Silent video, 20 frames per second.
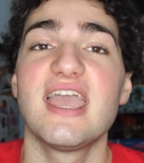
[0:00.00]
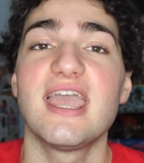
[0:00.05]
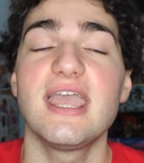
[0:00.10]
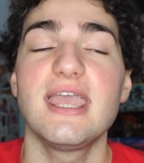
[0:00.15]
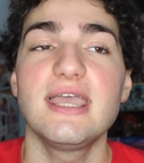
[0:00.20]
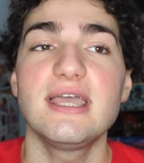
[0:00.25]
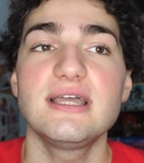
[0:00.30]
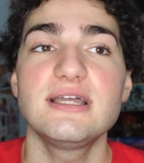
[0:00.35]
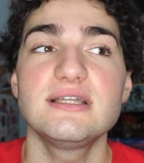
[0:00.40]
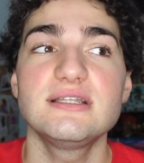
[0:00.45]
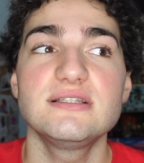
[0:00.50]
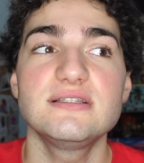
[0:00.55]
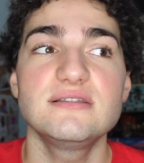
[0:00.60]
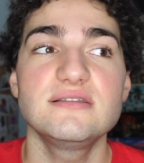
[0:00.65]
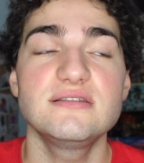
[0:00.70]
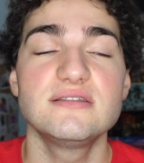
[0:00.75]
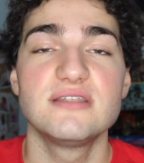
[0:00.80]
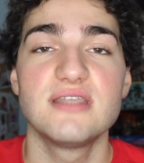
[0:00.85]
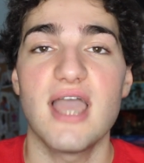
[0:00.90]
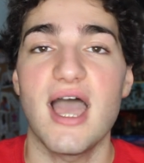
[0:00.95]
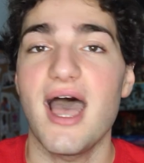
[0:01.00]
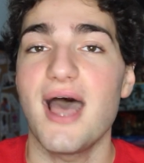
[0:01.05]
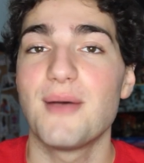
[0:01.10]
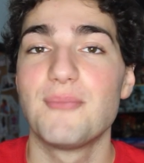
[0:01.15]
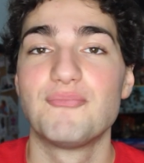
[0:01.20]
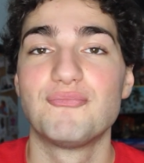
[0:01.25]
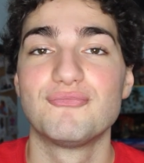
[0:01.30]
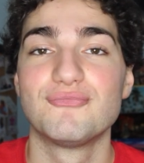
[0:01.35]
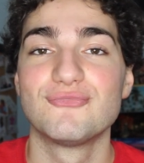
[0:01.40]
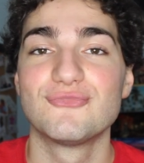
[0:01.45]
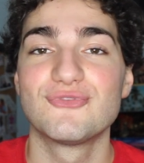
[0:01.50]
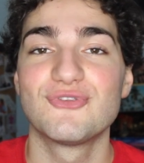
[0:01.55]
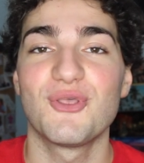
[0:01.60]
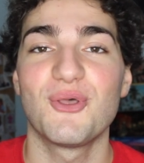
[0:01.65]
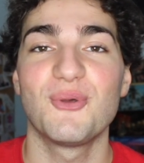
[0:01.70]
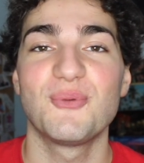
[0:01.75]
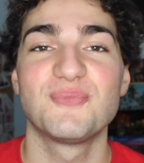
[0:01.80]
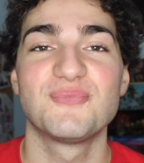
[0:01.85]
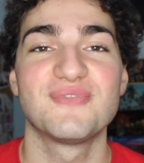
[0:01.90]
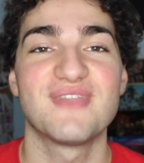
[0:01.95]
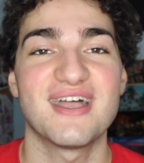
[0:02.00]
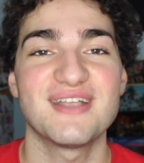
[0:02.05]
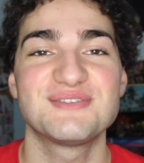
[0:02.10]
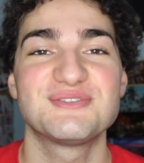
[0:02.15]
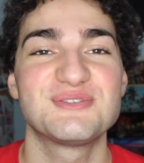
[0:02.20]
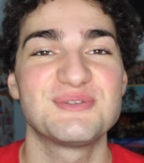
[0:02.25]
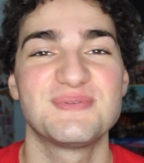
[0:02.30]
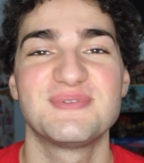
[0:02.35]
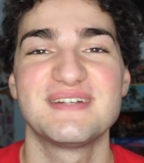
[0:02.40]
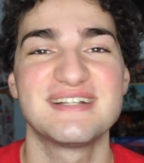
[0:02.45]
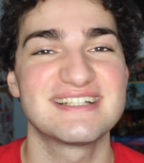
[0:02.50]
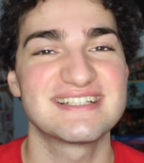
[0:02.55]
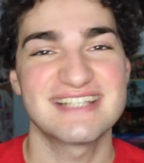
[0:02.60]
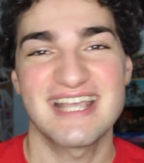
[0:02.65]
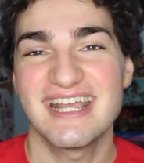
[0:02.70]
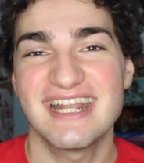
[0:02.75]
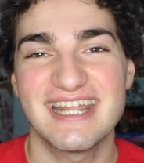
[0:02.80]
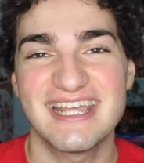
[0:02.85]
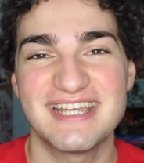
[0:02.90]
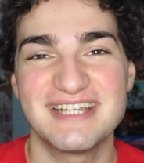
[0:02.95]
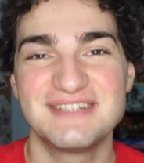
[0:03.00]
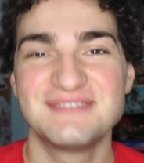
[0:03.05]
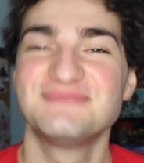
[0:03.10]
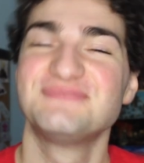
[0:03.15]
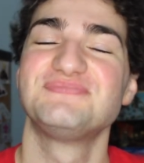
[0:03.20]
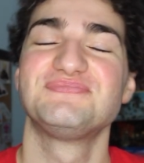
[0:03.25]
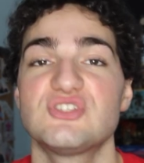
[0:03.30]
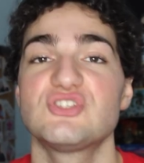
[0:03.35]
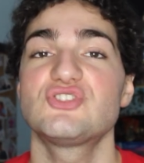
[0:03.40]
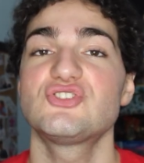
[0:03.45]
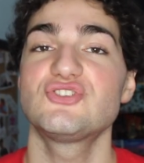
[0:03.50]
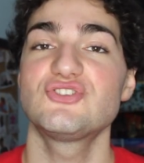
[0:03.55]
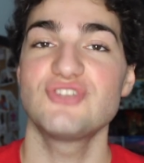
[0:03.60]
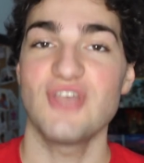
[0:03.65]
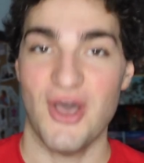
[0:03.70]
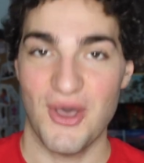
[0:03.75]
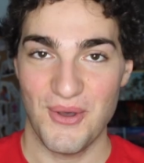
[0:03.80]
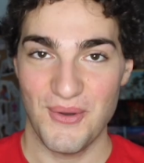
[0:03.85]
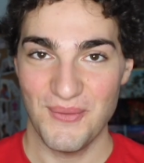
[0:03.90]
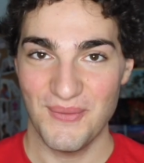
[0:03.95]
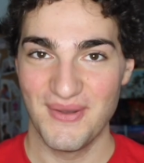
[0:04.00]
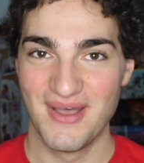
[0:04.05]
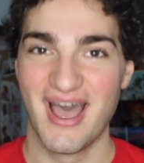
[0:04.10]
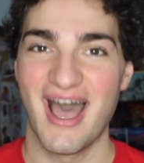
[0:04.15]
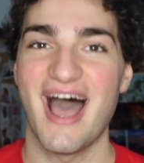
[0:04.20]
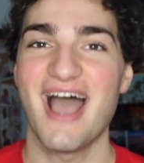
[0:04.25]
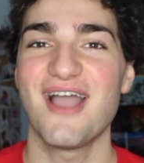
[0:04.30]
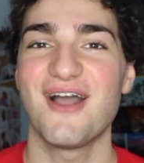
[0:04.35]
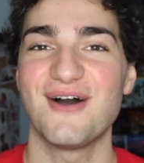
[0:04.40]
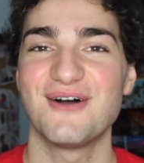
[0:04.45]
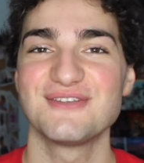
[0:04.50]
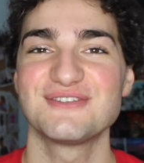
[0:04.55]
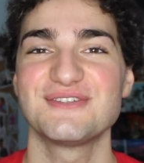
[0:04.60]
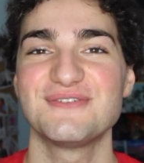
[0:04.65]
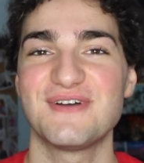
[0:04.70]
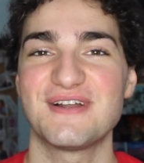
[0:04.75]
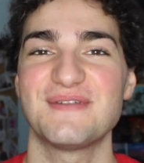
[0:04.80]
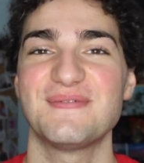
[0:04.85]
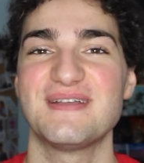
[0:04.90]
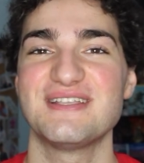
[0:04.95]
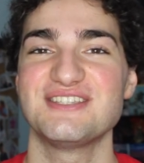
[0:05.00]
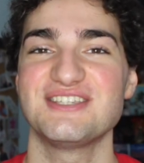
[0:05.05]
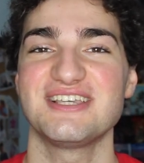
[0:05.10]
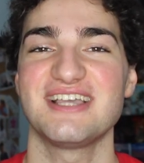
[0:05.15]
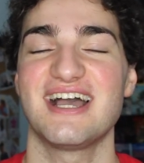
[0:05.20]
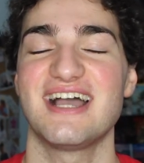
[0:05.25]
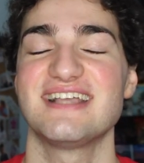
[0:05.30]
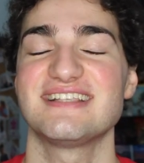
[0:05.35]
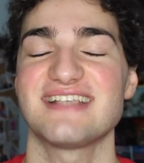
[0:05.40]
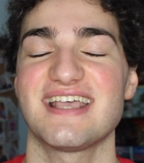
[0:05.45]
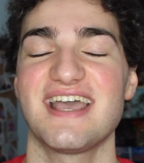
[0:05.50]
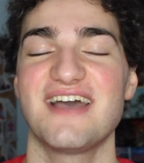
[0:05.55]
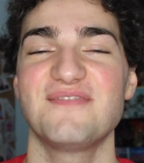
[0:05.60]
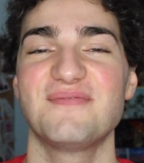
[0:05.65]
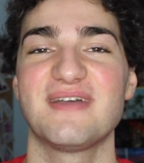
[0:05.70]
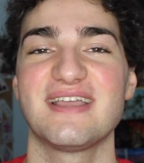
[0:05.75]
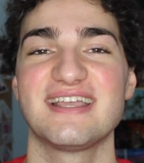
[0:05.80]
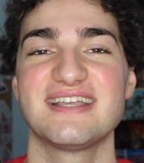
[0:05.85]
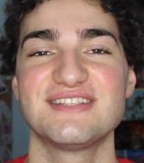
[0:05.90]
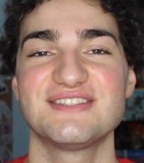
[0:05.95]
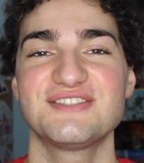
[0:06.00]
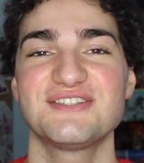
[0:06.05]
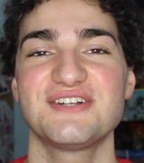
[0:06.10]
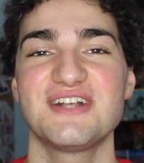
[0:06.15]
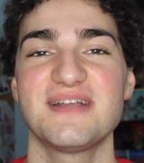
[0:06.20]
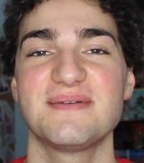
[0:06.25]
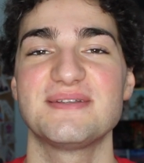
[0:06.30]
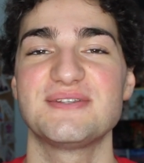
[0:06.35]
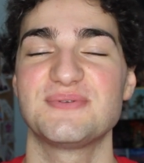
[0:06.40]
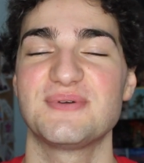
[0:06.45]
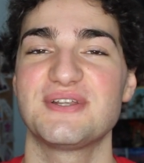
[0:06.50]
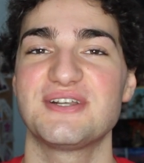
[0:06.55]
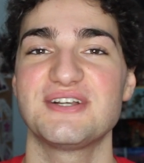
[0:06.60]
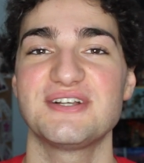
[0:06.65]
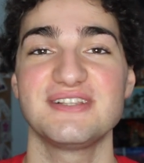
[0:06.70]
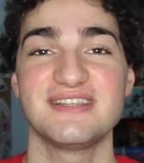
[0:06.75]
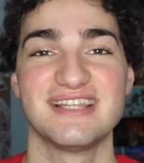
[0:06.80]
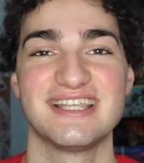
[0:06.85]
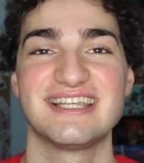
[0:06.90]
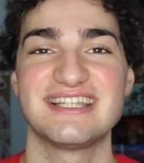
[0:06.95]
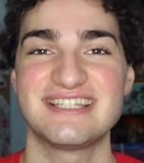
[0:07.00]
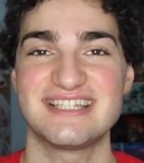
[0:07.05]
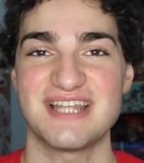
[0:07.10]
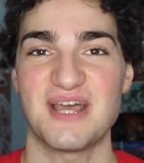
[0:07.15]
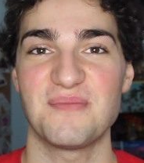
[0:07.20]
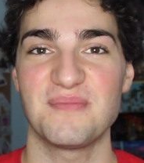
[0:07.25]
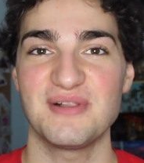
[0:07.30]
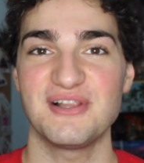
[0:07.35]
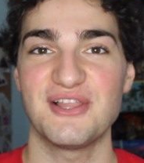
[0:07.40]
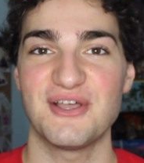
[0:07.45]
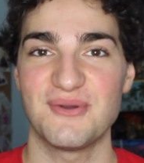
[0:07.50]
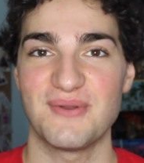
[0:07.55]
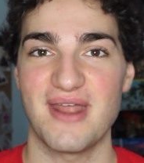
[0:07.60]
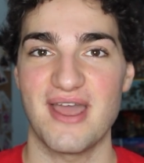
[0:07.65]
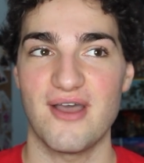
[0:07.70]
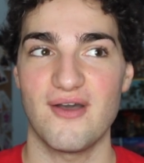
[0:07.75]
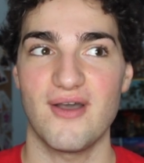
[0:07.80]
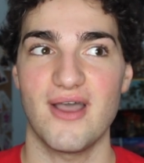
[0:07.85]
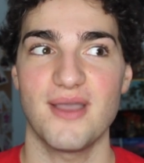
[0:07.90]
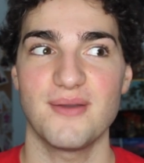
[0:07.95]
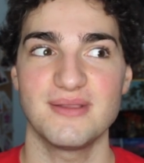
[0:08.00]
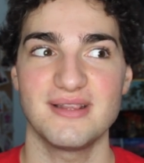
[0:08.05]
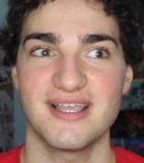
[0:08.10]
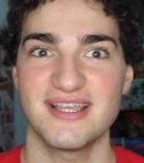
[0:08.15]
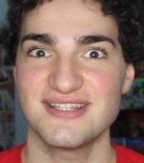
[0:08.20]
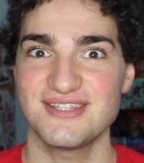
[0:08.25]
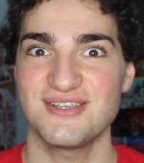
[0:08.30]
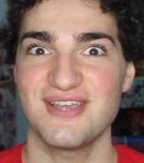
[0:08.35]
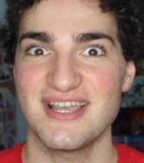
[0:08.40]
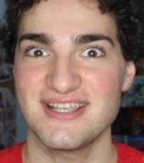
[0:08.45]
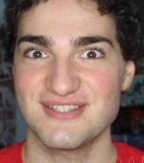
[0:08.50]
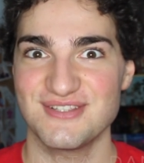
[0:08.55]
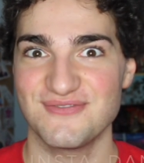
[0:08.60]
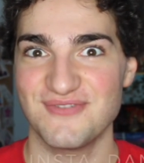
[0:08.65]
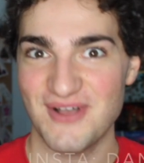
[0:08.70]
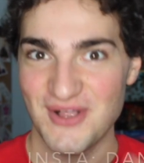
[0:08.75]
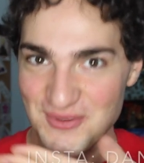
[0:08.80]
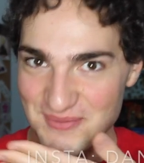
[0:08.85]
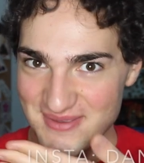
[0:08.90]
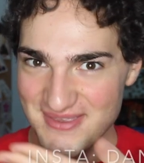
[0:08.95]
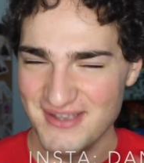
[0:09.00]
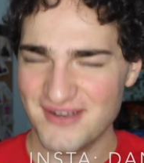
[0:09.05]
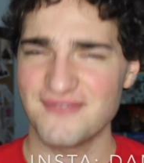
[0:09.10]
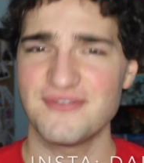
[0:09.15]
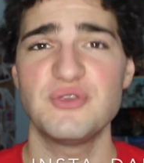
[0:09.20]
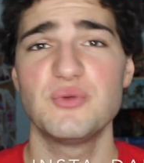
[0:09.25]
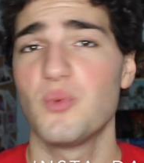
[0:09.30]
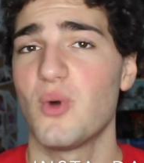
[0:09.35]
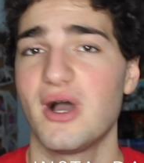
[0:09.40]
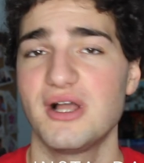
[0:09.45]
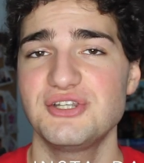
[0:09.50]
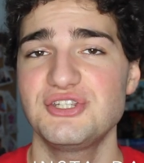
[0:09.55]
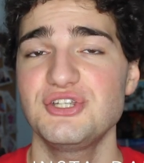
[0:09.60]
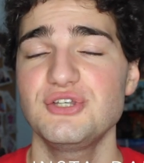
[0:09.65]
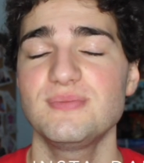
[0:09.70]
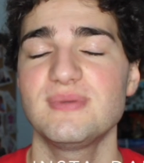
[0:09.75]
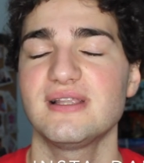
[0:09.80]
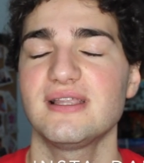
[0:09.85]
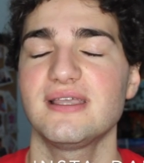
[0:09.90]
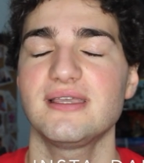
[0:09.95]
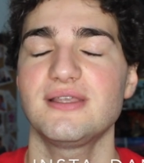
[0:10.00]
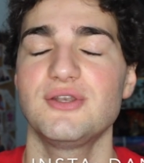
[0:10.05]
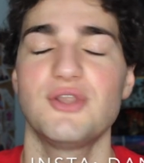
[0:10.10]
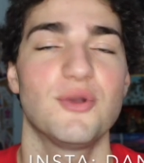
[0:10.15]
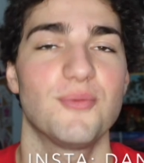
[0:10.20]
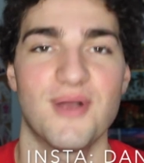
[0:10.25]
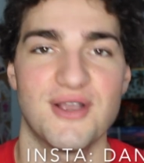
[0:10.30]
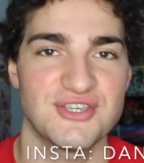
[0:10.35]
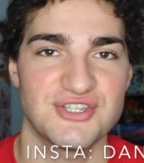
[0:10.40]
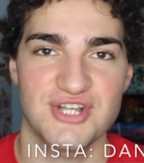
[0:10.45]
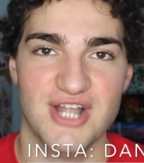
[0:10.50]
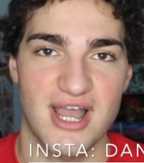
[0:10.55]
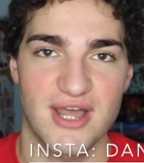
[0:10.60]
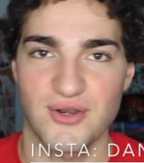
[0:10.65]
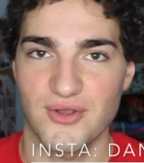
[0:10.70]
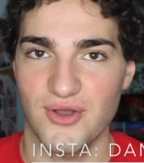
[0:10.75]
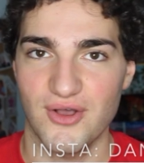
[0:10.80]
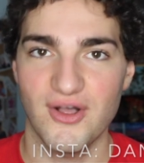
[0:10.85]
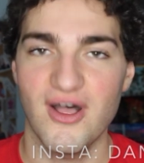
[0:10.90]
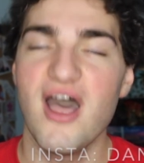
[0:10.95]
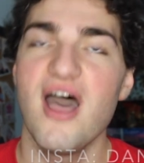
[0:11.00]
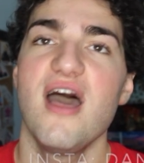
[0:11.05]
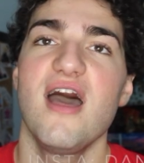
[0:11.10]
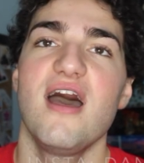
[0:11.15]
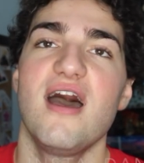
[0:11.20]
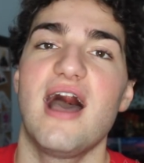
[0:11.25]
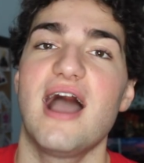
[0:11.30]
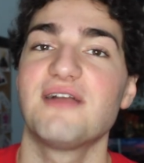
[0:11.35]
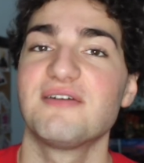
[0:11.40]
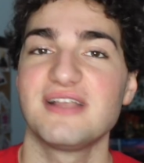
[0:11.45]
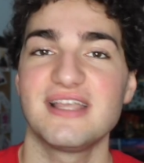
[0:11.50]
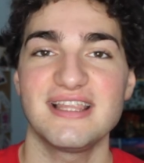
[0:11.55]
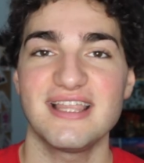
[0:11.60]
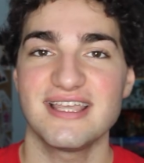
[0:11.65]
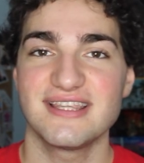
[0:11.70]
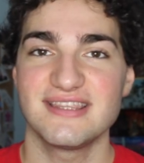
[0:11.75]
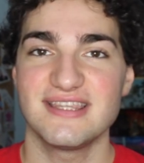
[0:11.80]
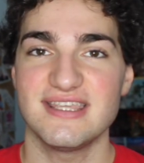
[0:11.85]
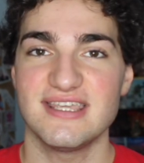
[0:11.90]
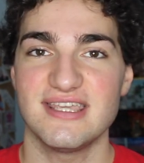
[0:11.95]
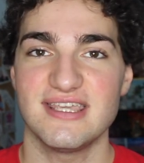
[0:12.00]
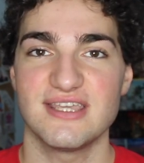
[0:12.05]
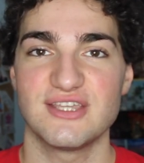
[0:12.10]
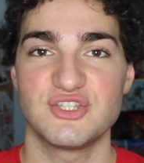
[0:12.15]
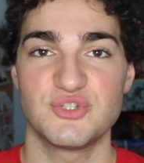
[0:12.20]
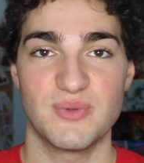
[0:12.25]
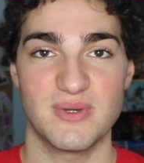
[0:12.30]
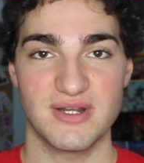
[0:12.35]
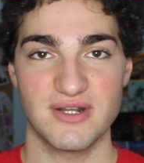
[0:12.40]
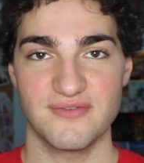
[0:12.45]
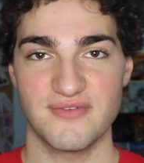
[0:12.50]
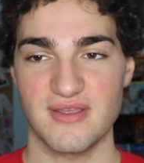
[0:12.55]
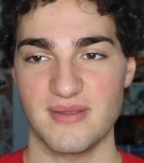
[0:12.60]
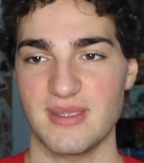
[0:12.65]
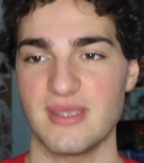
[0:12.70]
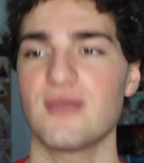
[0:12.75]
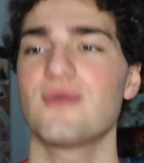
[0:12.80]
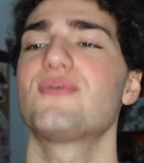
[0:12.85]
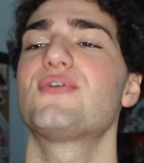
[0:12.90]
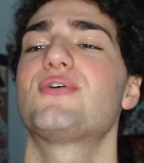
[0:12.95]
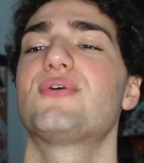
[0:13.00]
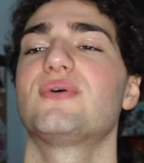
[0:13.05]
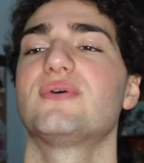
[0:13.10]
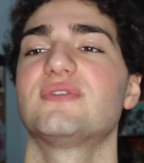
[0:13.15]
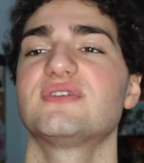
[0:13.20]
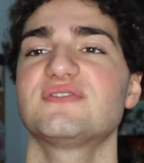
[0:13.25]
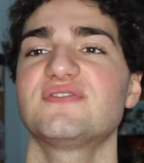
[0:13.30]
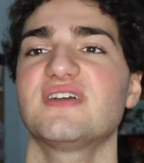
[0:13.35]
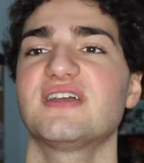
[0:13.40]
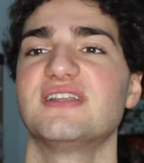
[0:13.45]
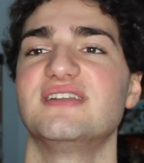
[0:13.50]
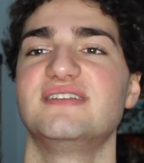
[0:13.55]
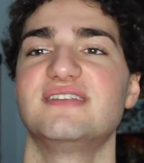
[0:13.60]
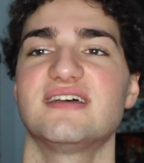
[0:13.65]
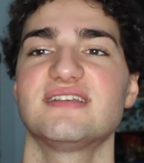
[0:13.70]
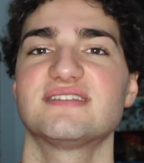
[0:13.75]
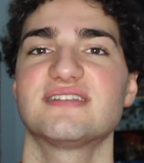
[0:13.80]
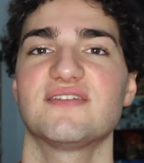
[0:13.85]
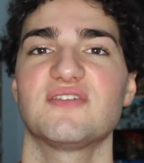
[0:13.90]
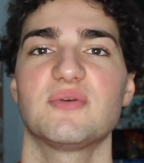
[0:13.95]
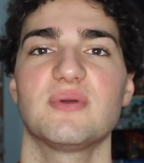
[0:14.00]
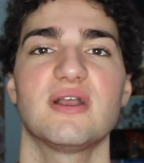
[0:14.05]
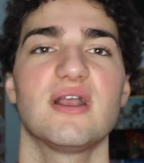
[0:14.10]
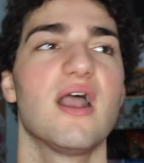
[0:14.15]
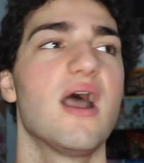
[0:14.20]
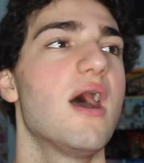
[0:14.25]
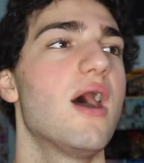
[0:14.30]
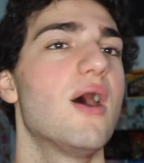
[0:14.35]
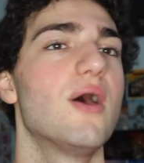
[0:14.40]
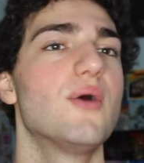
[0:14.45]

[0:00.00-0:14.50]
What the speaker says: And yeah, so that's super exciting. So, I also wanna mention, guys, I have my Instagram and Twitter linked down below now. I would like you guys to follow me there if you want to, but like, no pressure at all. I really like the Twitter family. There's fucking dust everywhere.